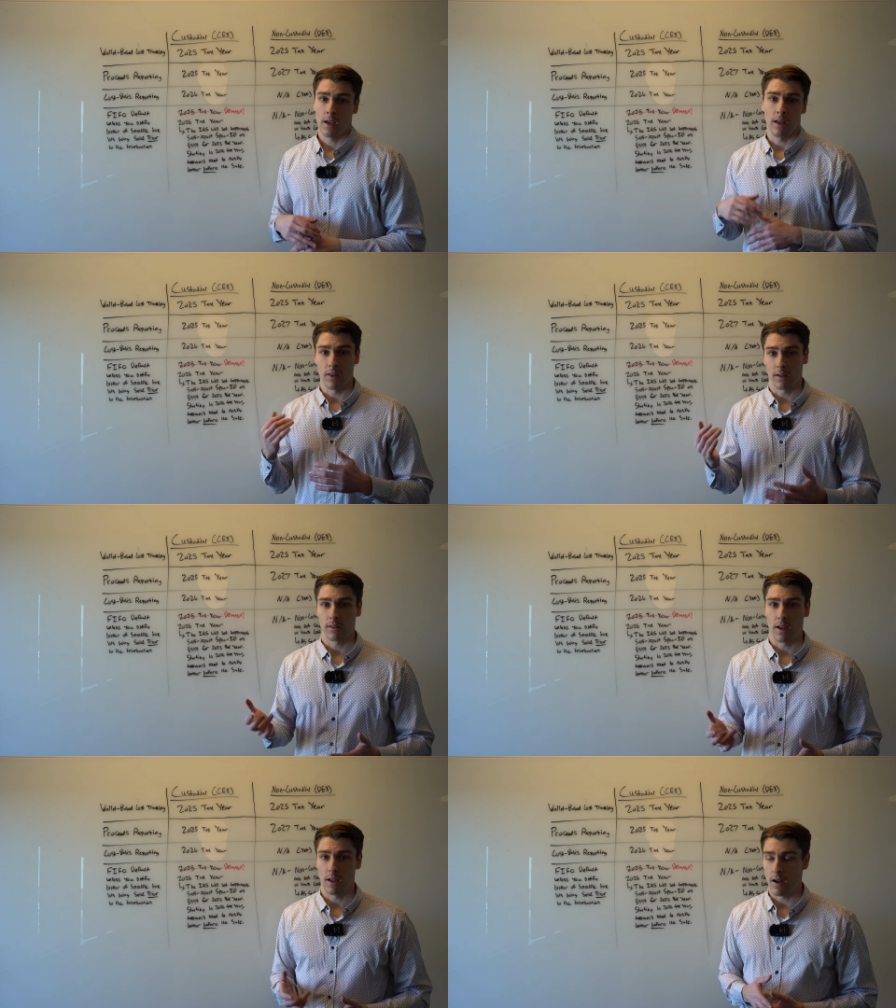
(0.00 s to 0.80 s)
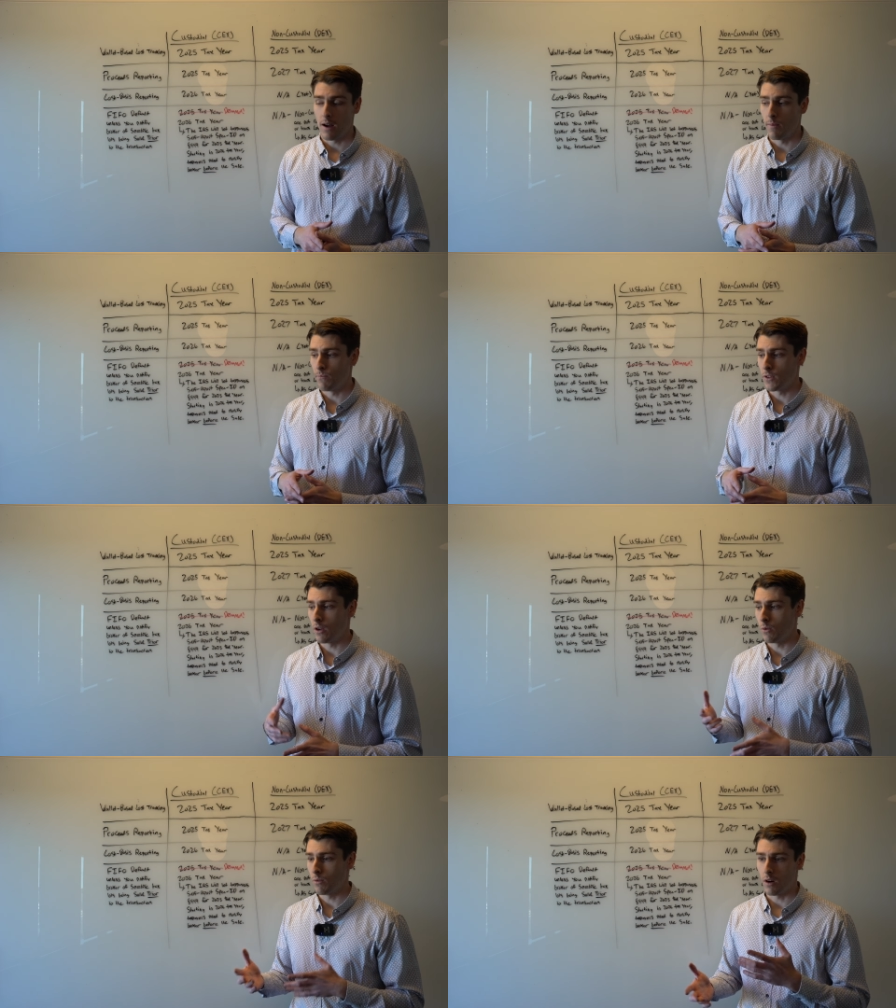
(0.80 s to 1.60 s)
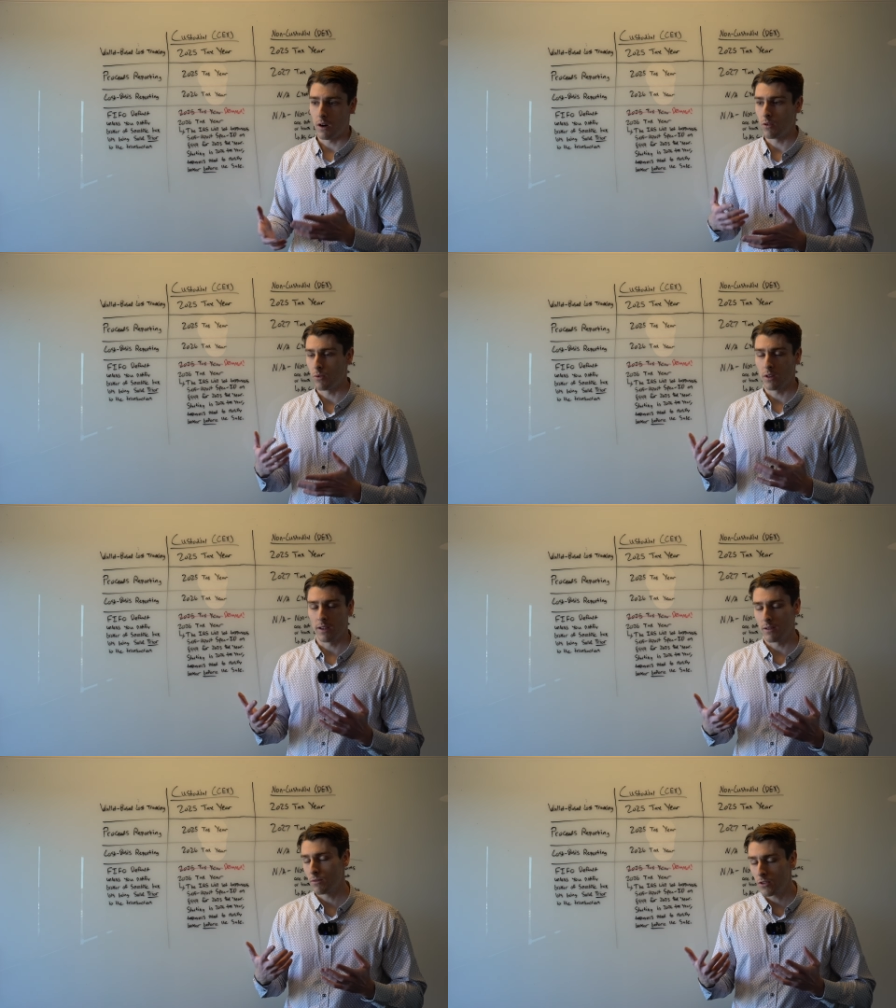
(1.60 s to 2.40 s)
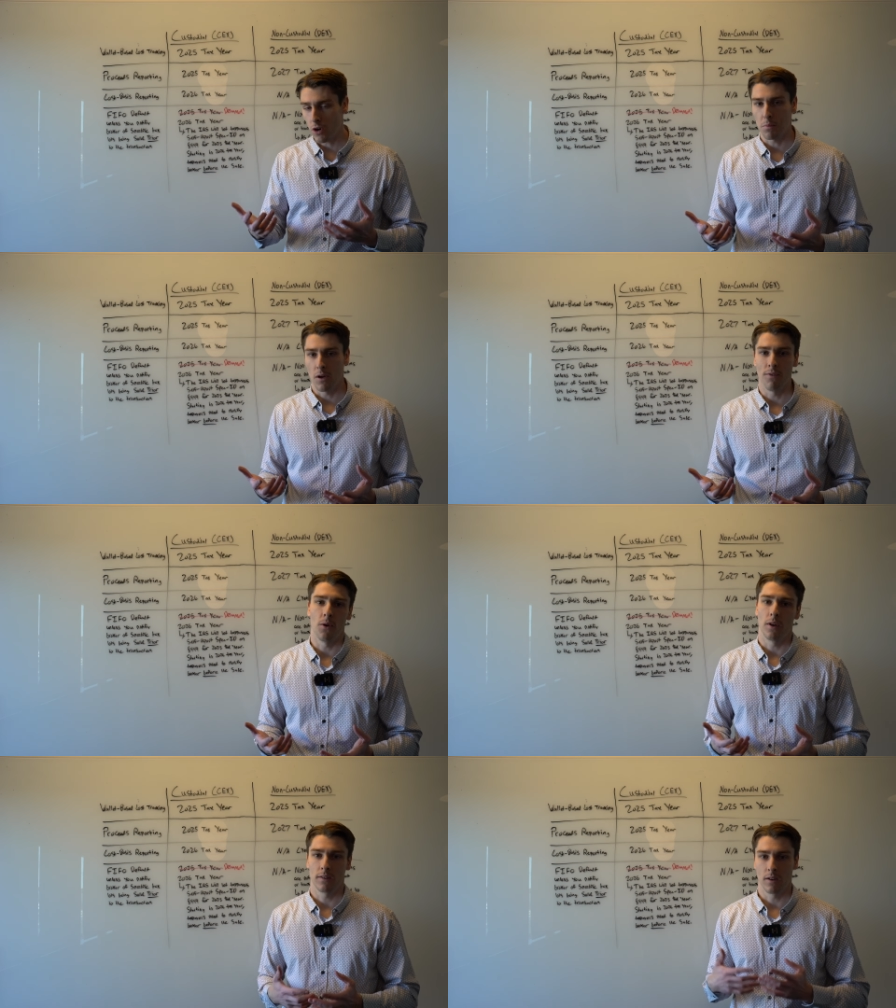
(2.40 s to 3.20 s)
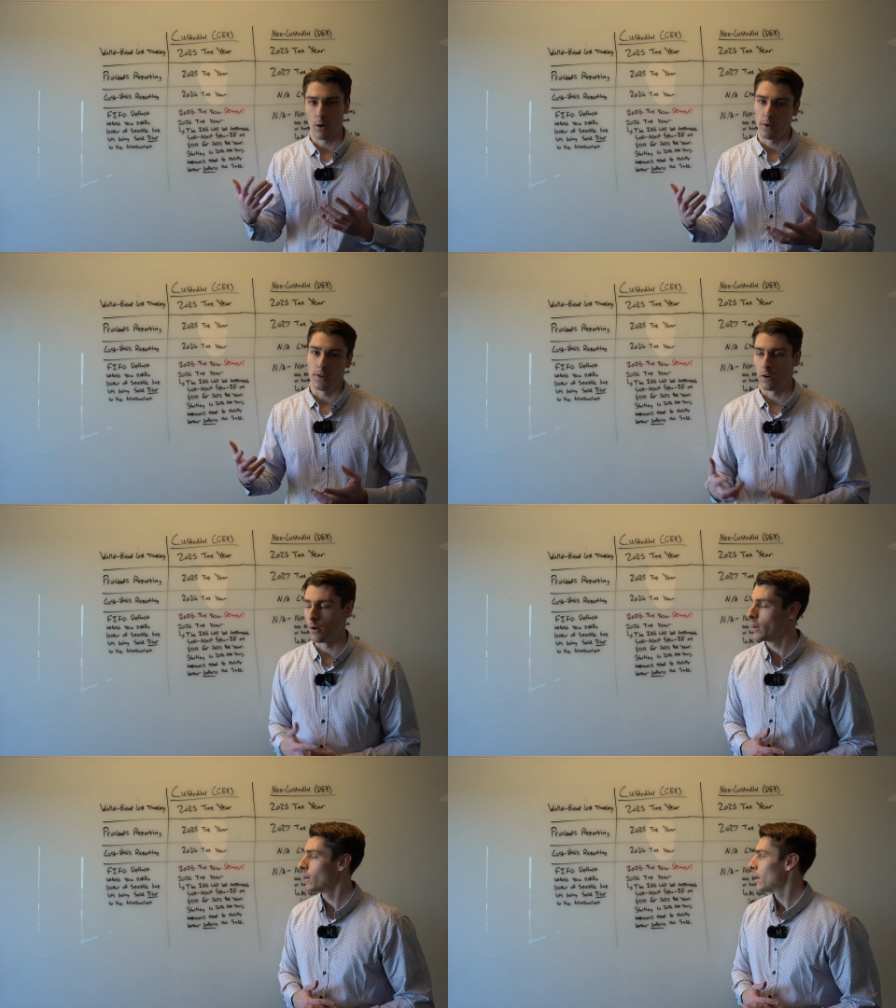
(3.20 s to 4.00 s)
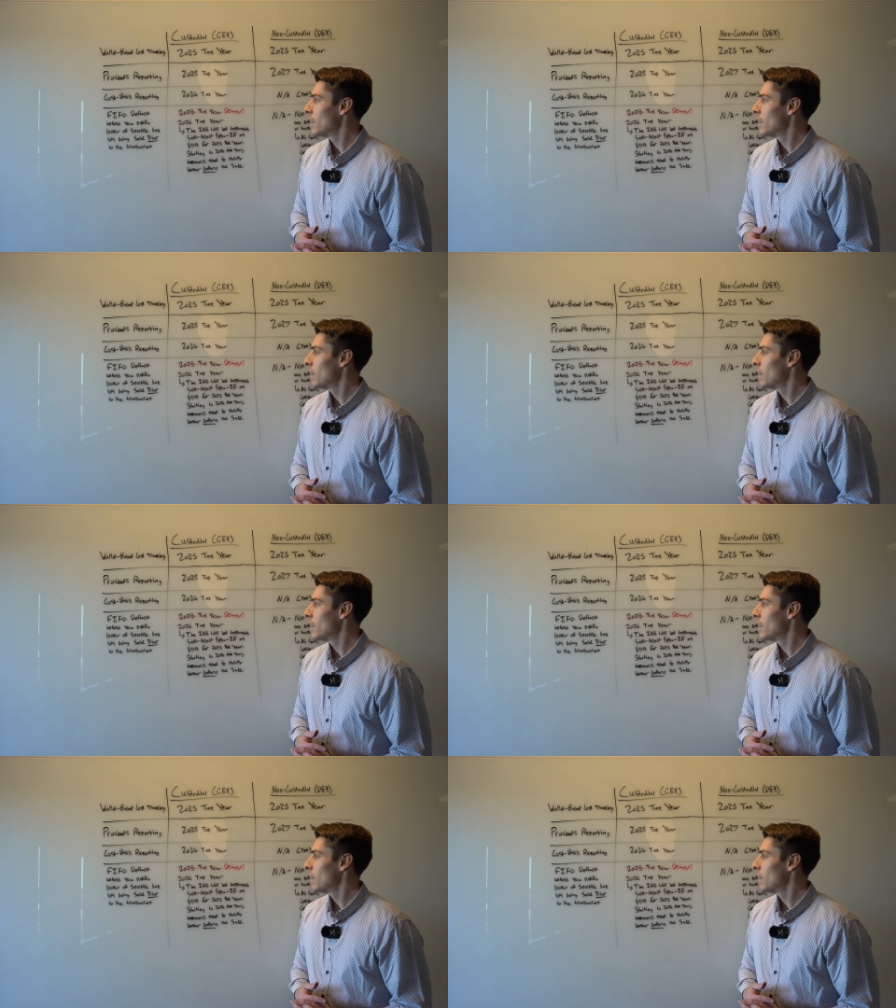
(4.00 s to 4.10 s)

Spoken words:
unless they are really crypto focused and know what they're doing.